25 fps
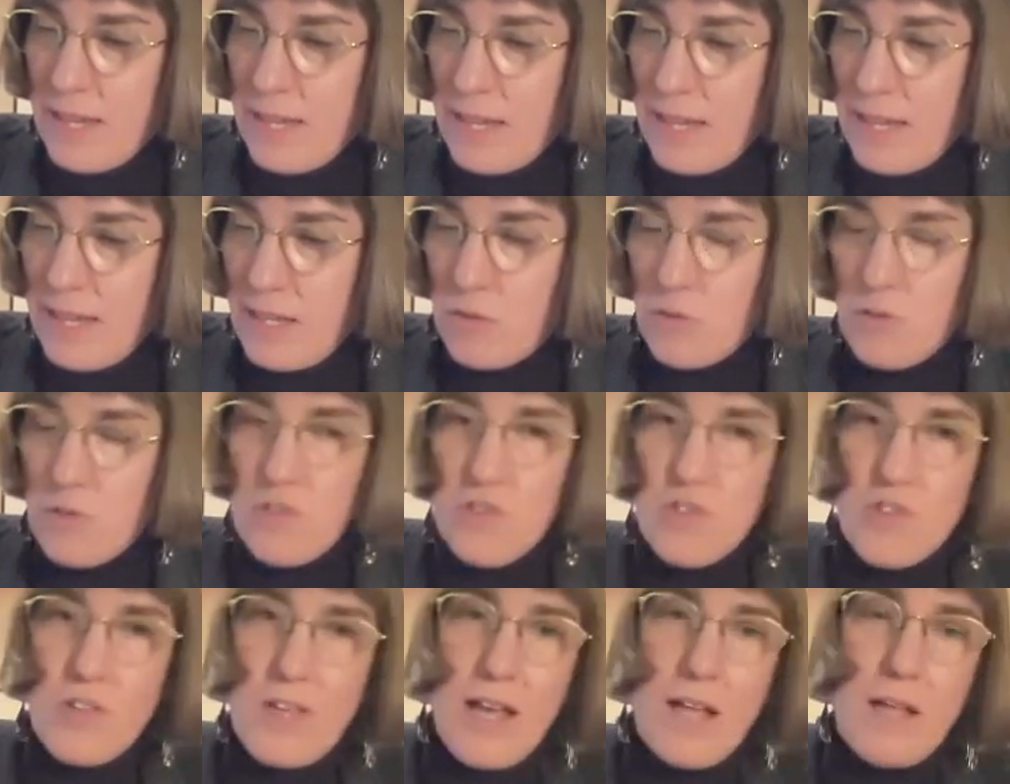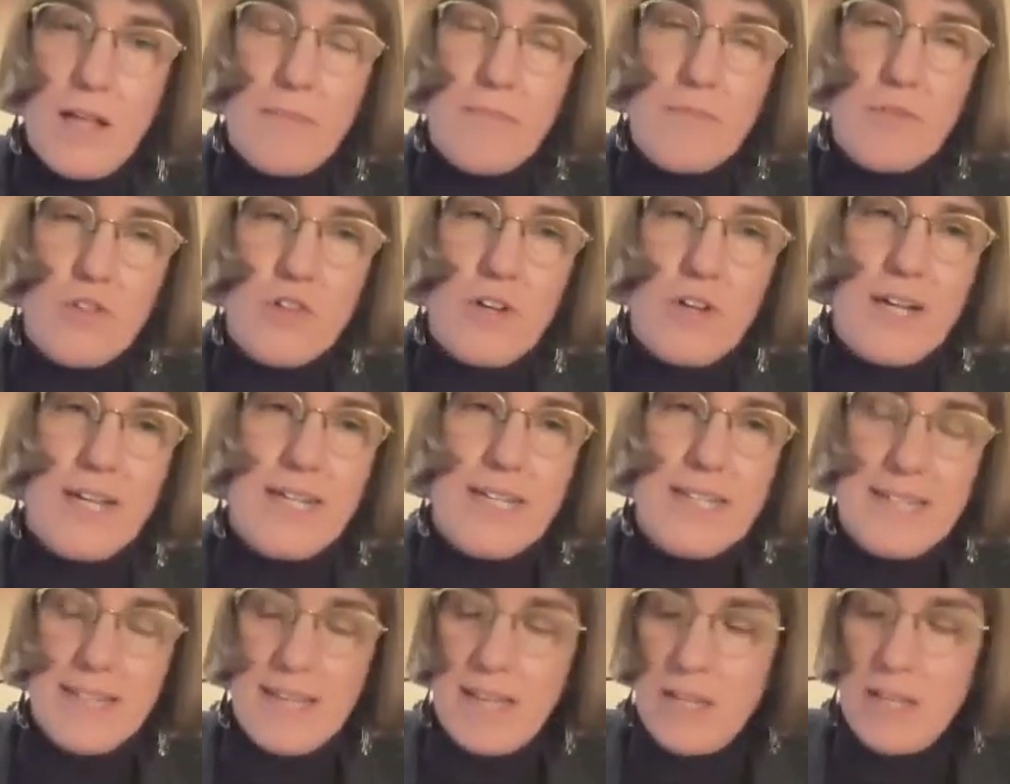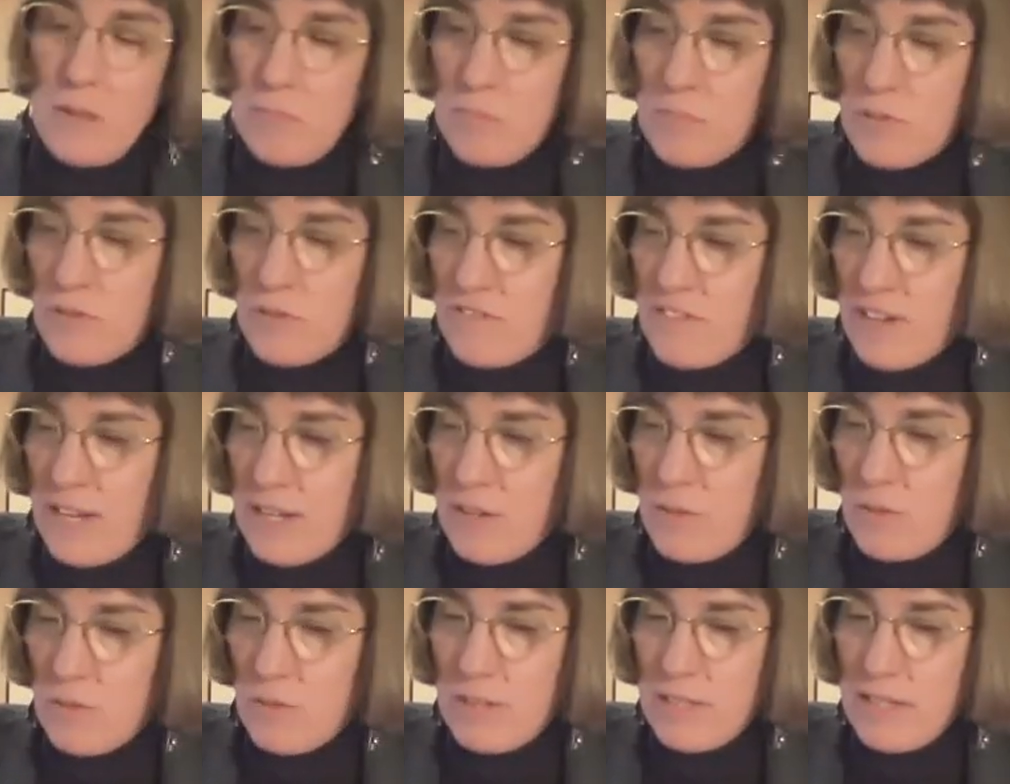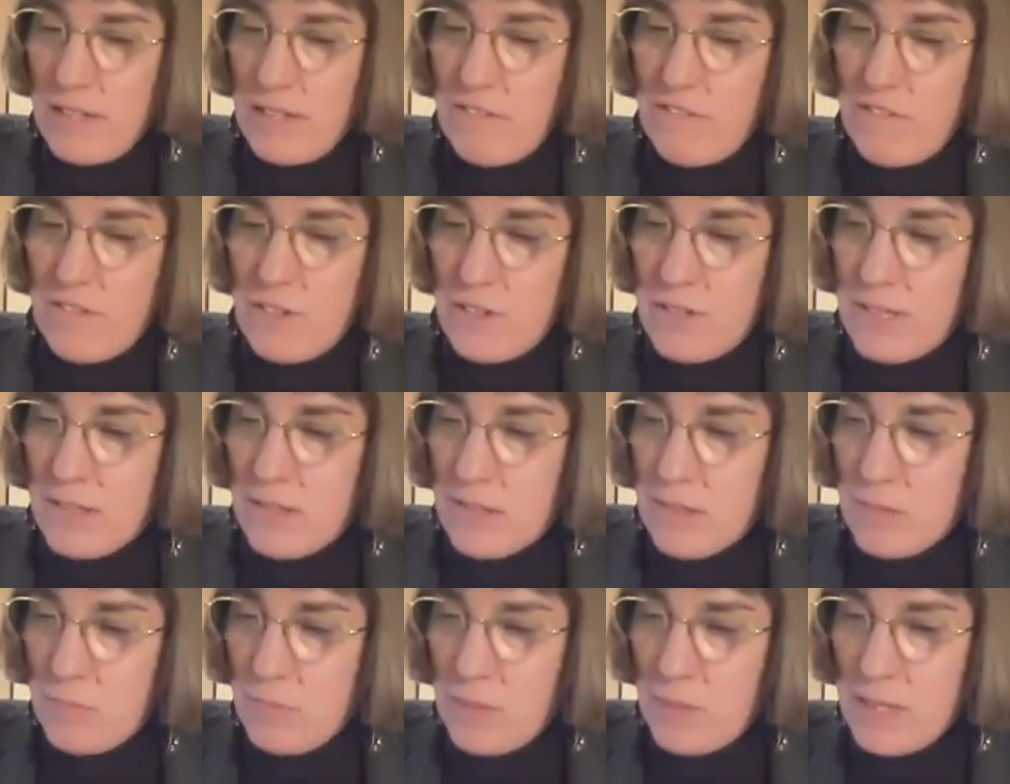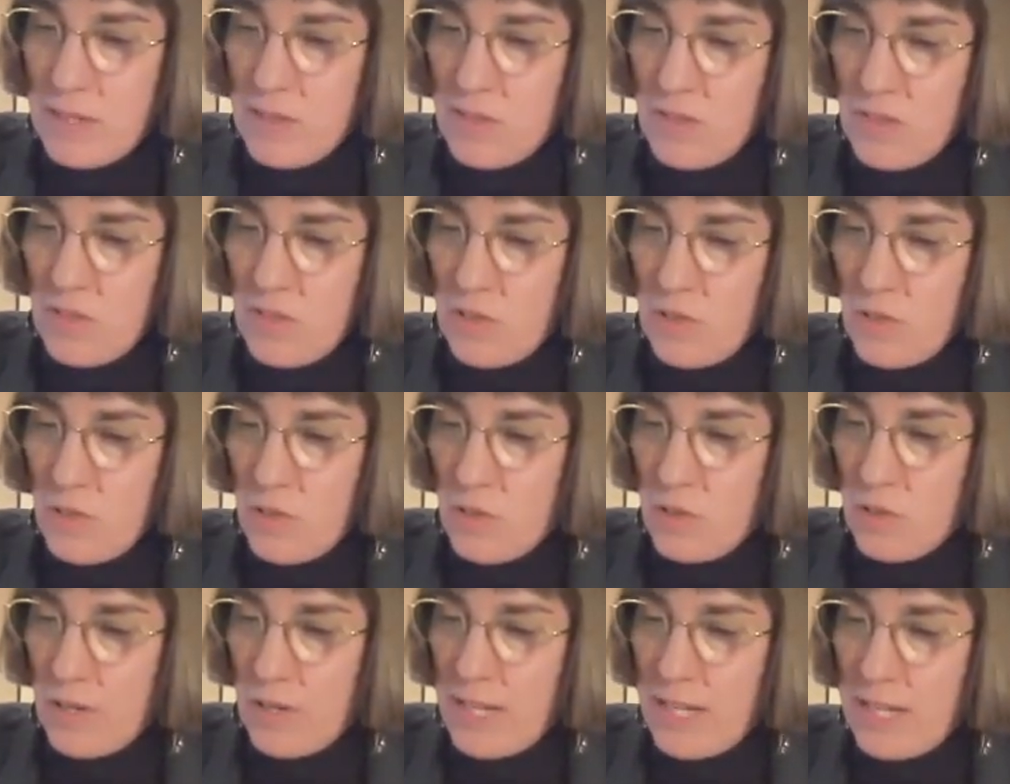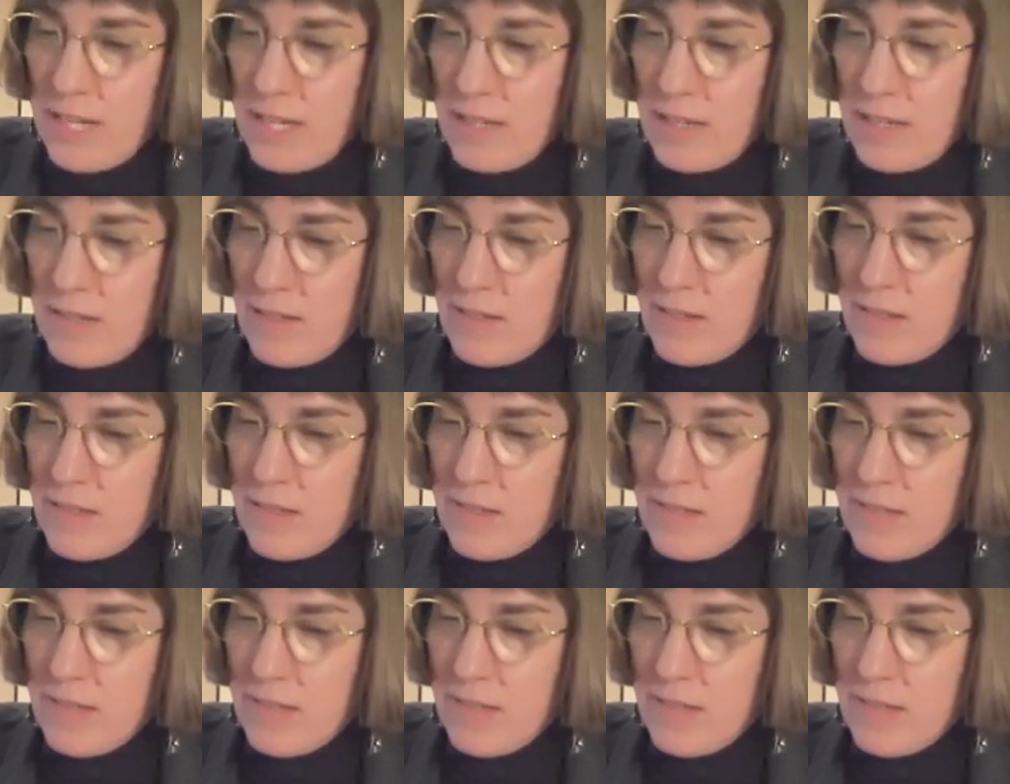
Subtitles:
and he was trying to help provide relief for displaced Ukrainians